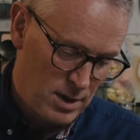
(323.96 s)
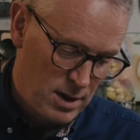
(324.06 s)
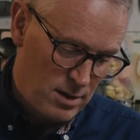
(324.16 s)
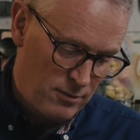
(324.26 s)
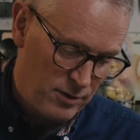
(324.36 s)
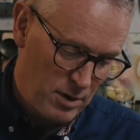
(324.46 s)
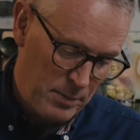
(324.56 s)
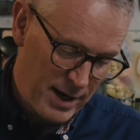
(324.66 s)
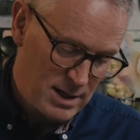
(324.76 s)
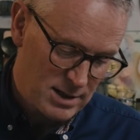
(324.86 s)
For a
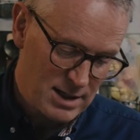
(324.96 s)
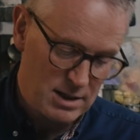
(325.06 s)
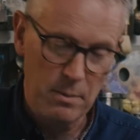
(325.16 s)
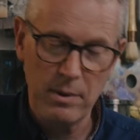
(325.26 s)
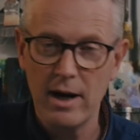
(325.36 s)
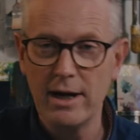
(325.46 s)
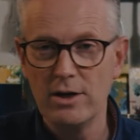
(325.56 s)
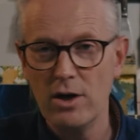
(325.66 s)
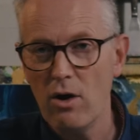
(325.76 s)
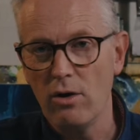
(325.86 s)
paint is applied
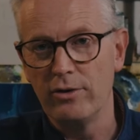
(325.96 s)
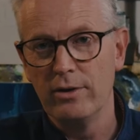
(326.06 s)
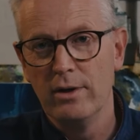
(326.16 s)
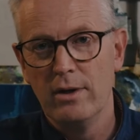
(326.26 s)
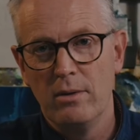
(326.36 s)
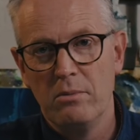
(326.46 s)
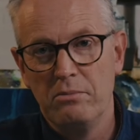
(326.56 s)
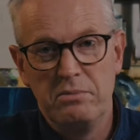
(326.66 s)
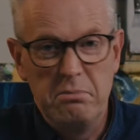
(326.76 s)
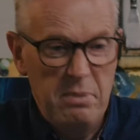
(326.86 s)
not
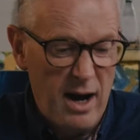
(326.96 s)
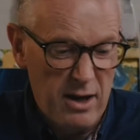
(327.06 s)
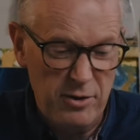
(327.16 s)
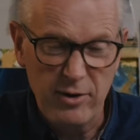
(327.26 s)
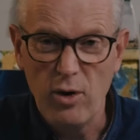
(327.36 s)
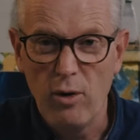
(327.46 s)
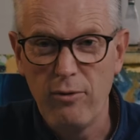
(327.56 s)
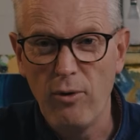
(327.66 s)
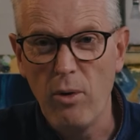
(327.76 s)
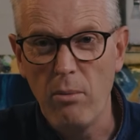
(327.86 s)
by 3 or
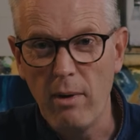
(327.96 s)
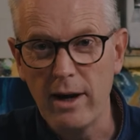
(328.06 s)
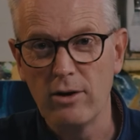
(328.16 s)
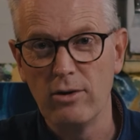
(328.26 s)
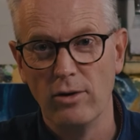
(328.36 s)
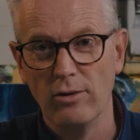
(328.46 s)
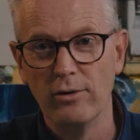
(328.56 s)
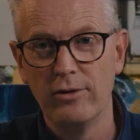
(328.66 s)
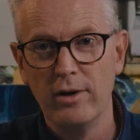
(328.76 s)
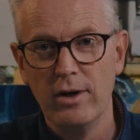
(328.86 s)
4 microns,
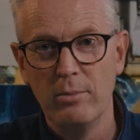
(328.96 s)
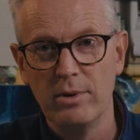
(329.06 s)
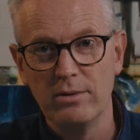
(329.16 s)
but